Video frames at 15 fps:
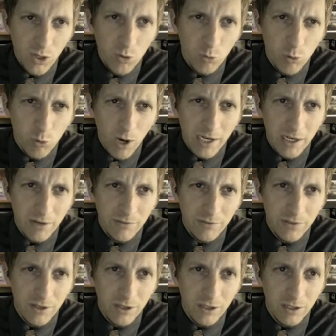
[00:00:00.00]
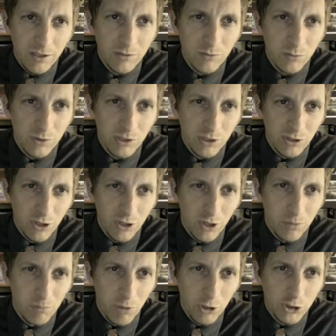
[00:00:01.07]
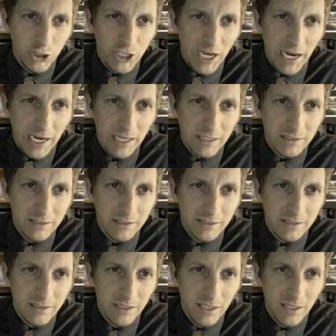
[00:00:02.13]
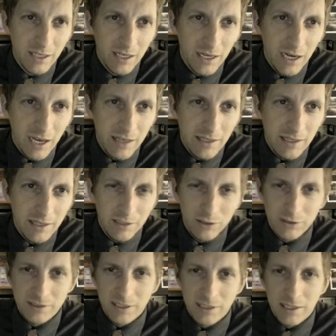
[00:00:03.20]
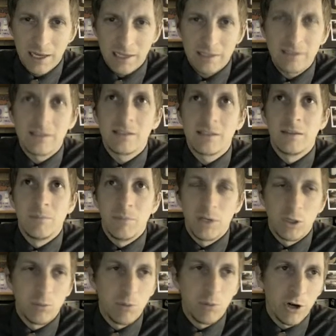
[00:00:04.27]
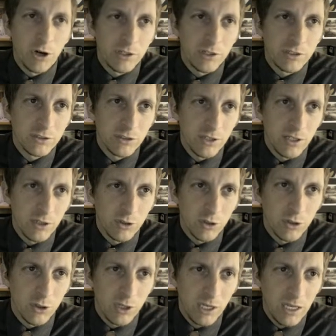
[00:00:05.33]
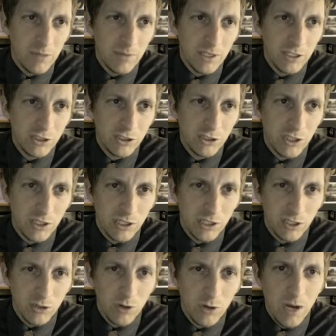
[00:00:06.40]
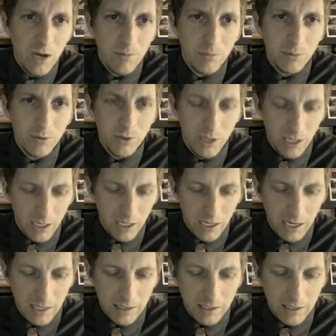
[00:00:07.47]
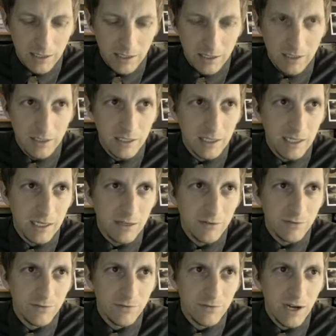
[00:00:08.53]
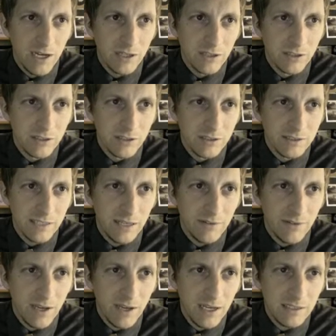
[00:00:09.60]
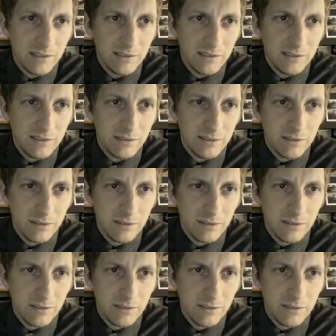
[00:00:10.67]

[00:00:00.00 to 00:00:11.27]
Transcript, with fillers: right of the what they're called marching ants and then it'll select the middle part so then it'll go to image and then crop and then again file save as